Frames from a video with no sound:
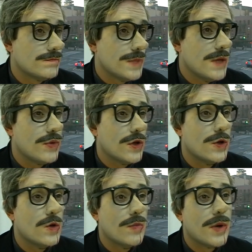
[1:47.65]
People
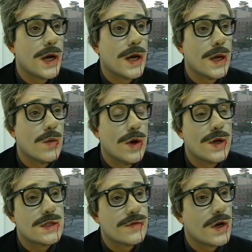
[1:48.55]
who are buying
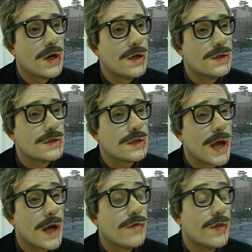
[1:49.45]
works of art
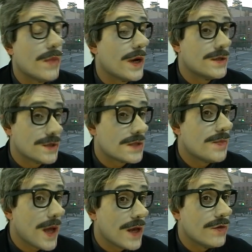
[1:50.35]
have the money to
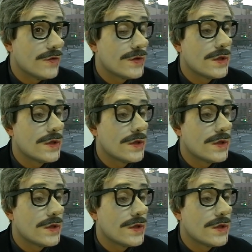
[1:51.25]
spend,